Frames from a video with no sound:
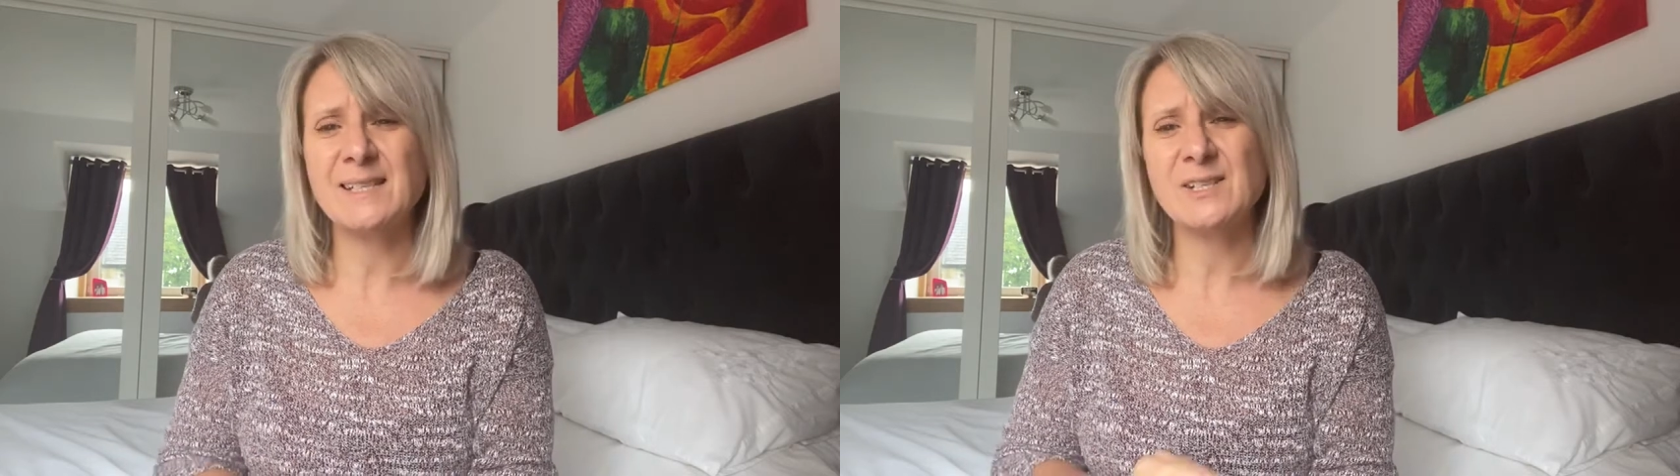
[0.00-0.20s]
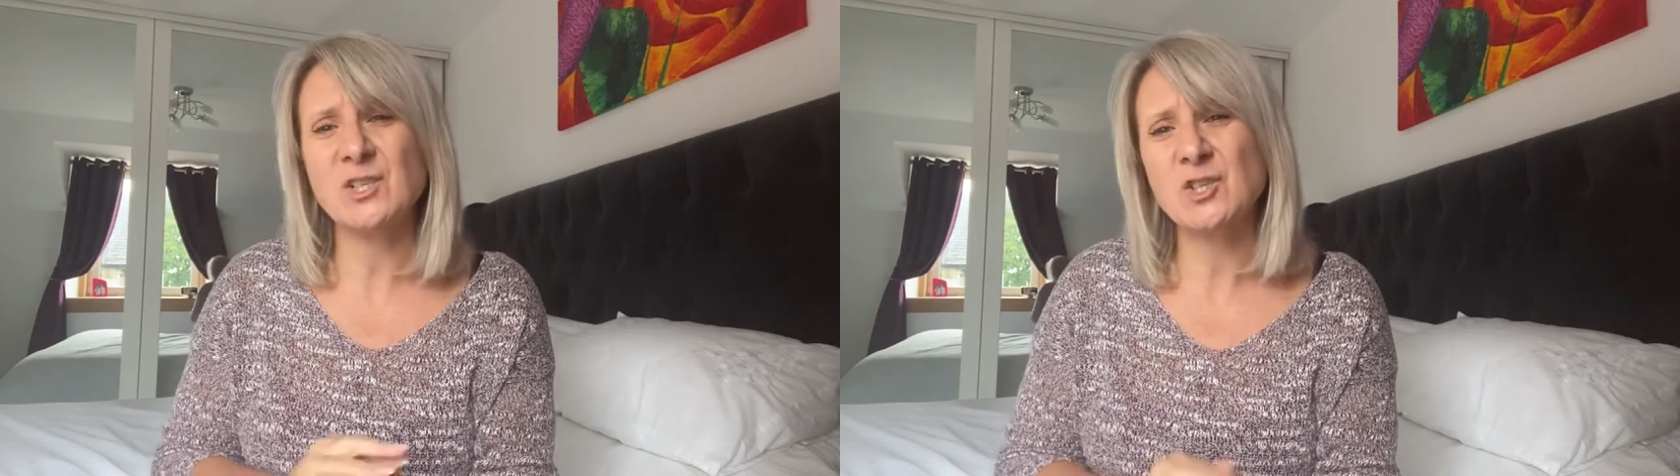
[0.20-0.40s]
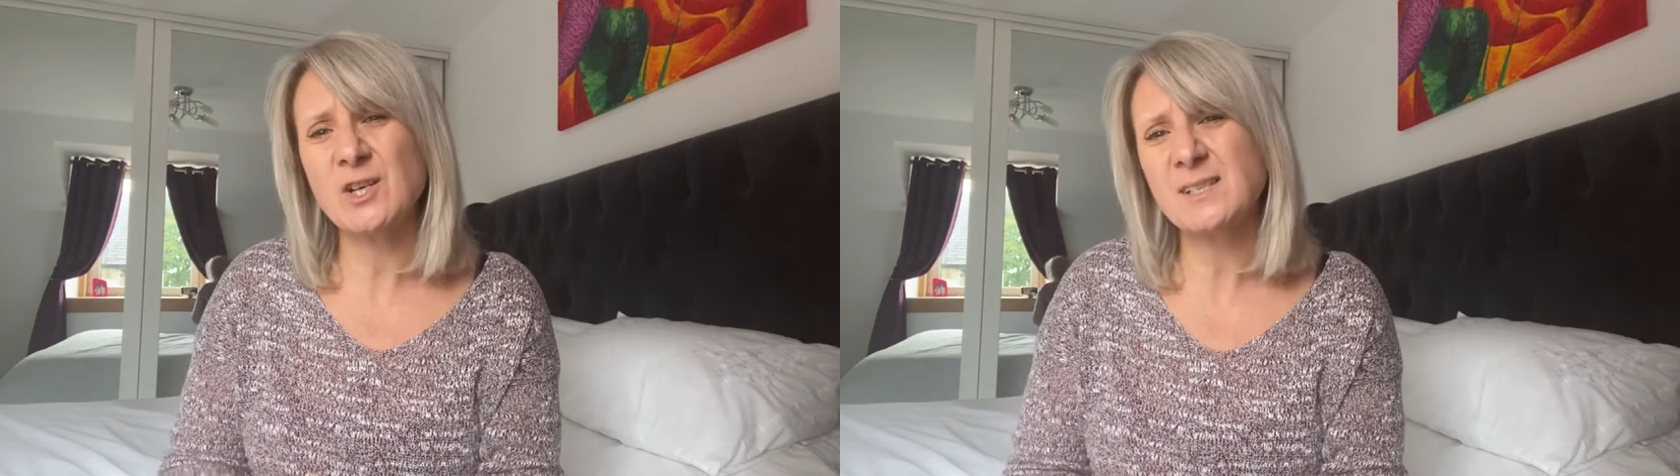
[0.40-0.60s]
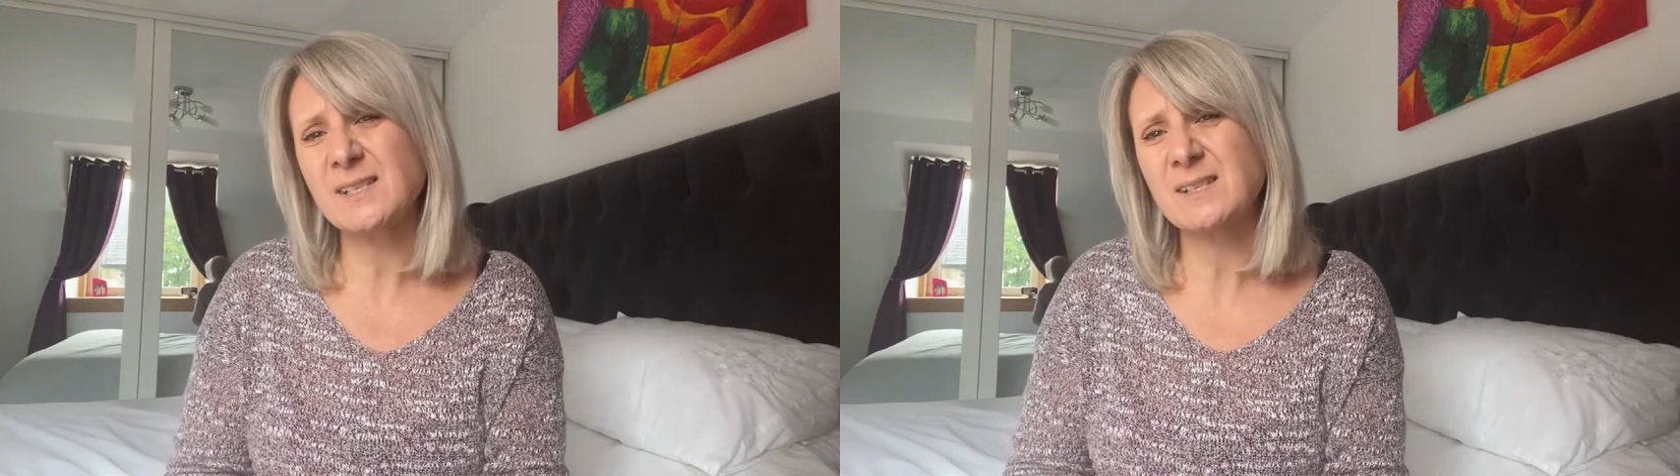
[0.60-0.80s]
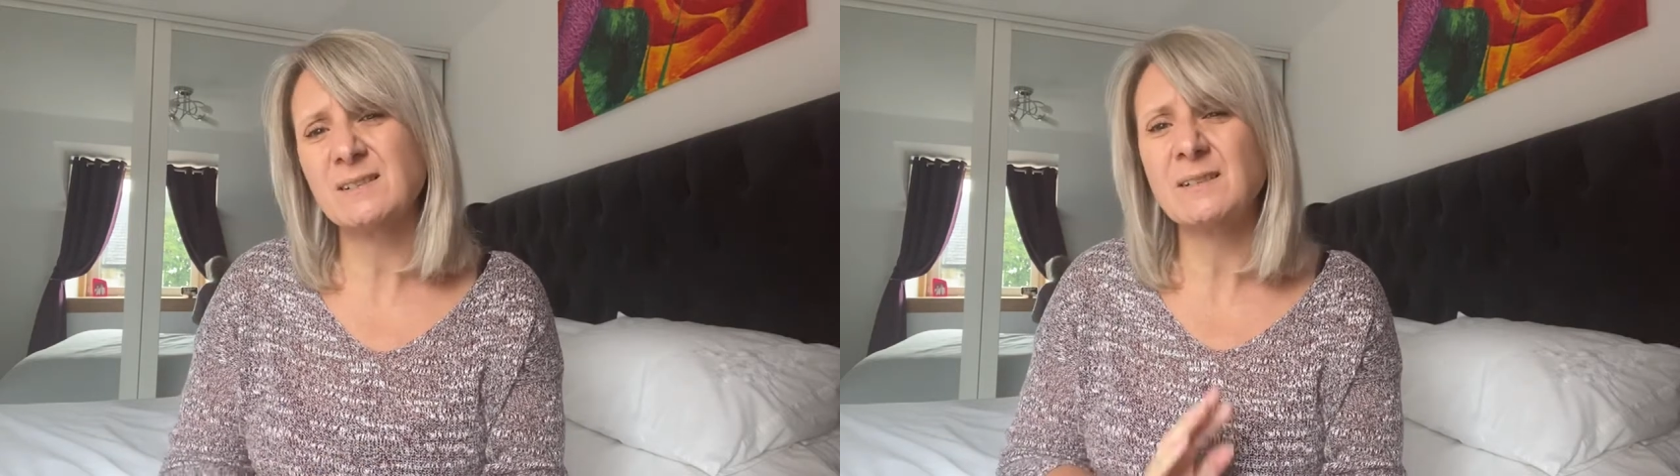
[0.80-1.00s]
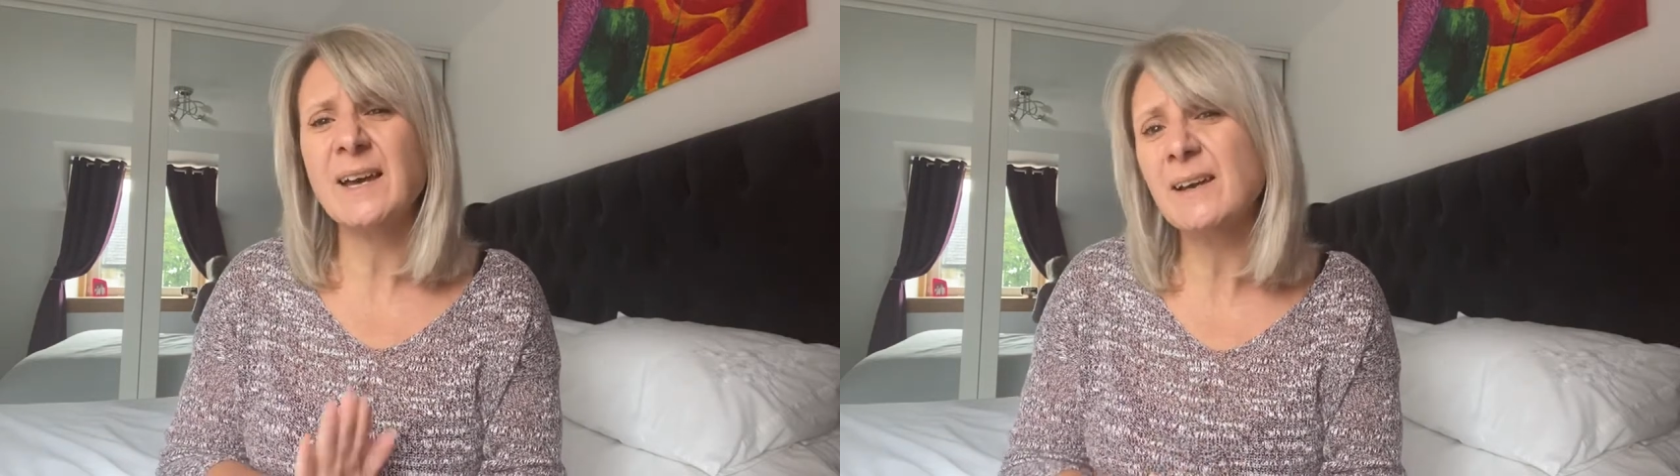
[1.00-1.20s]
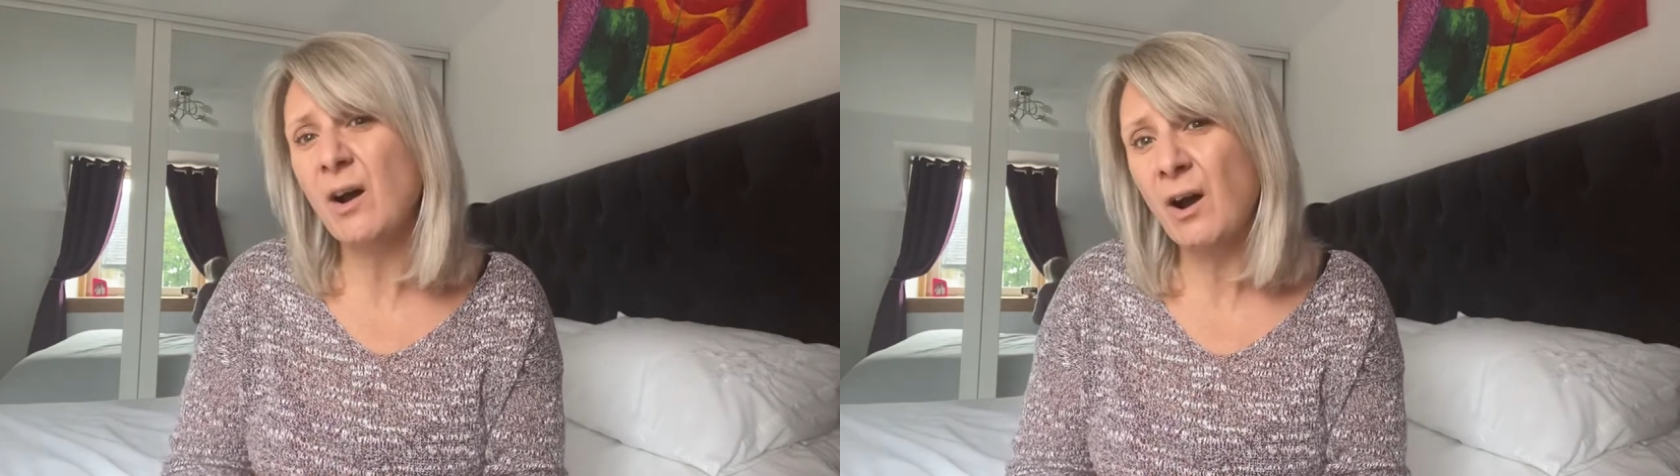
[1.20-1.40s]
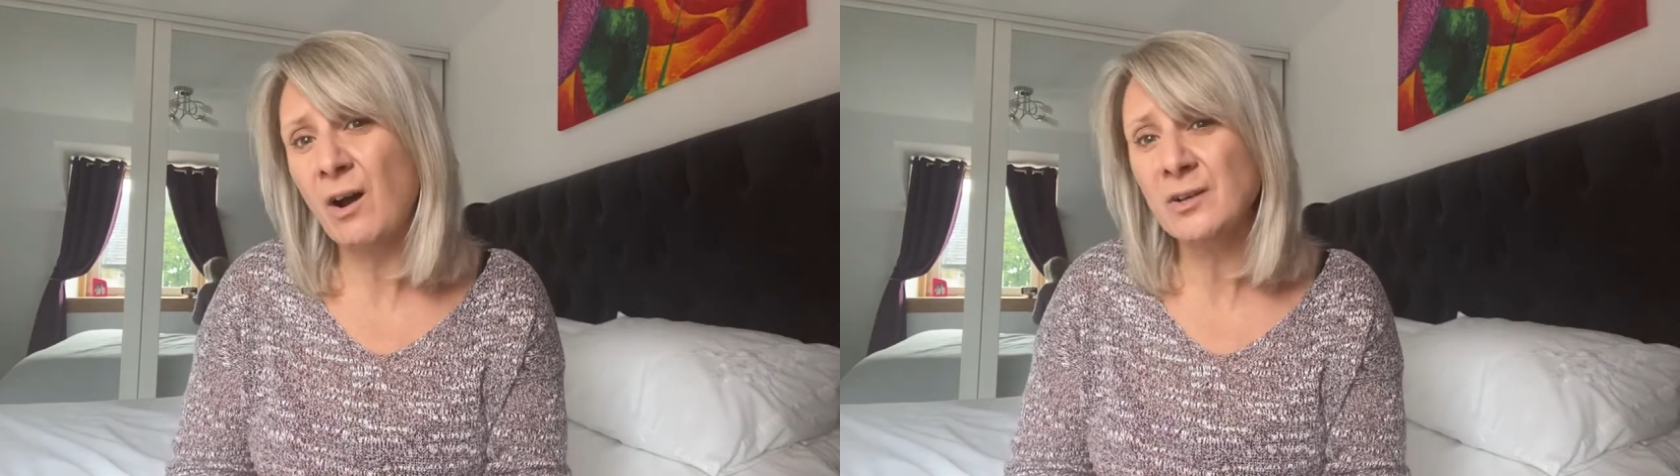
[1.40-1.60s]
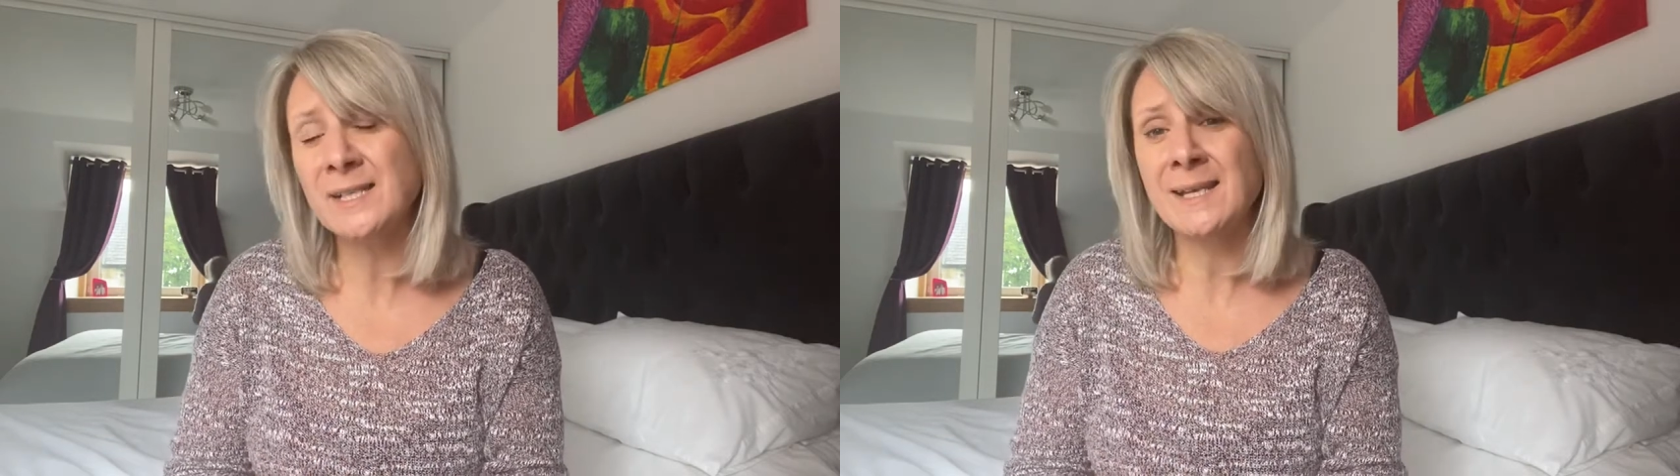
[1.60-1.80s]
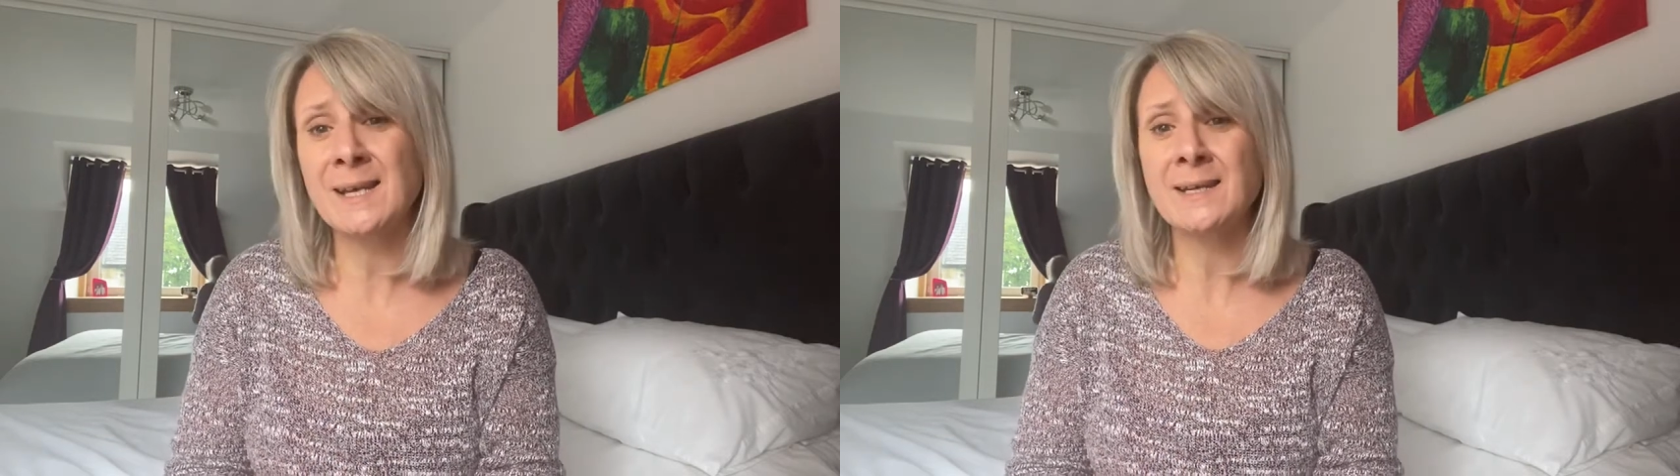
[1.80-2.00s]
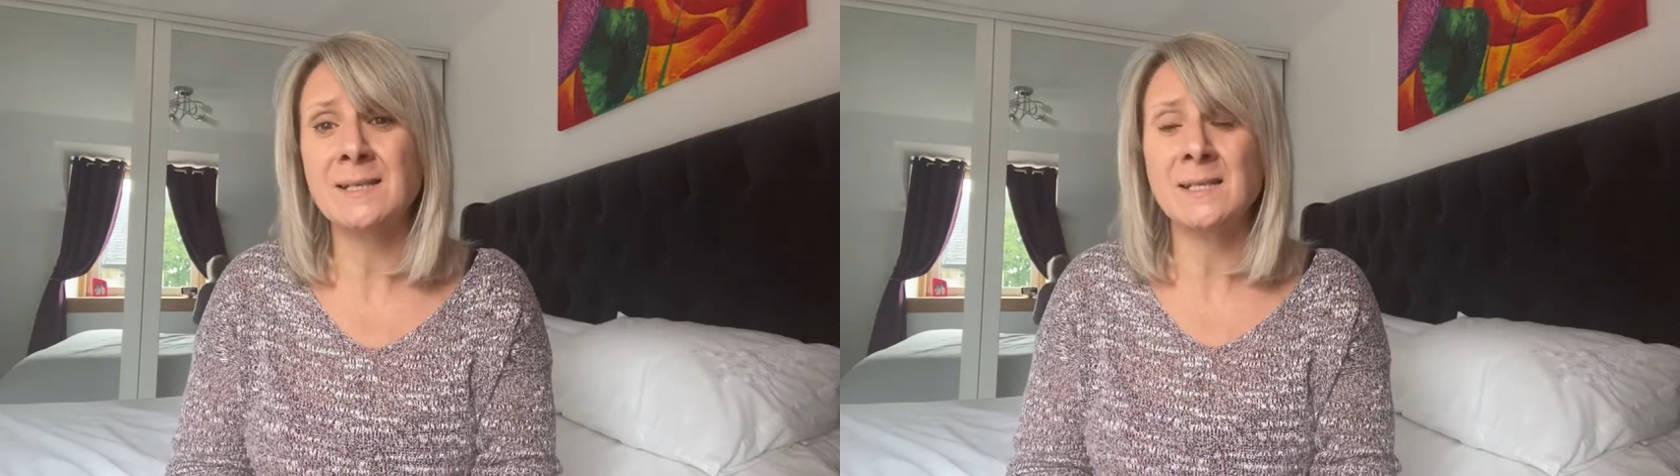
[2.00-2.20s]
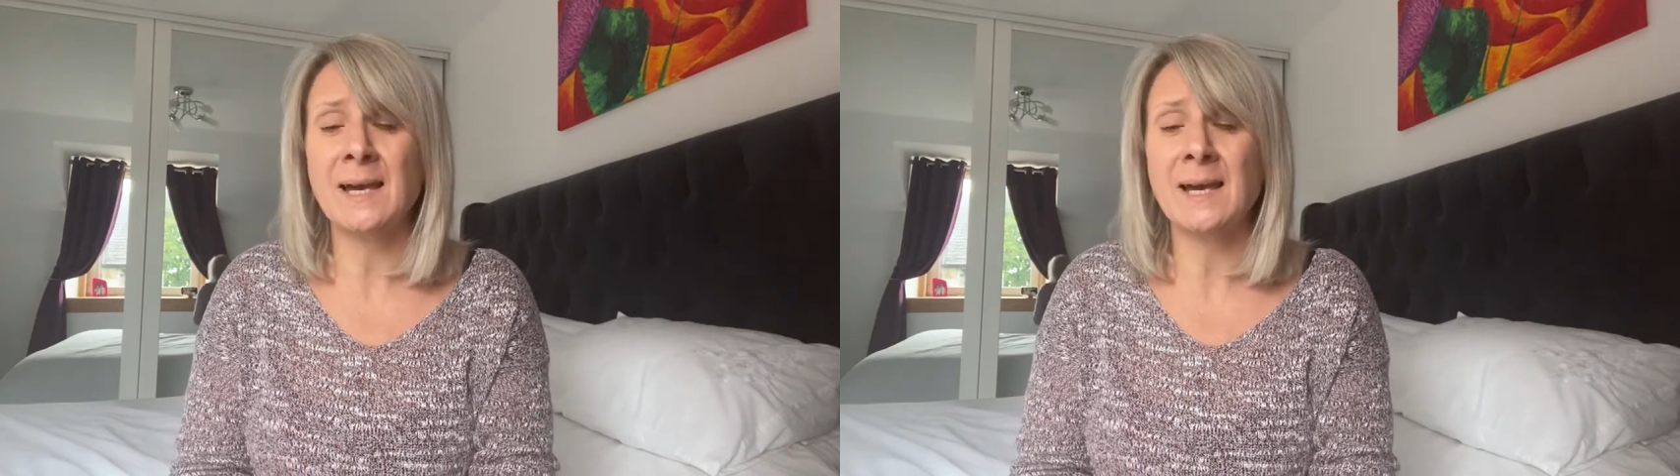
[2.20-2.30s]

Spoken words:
It's just lighthearted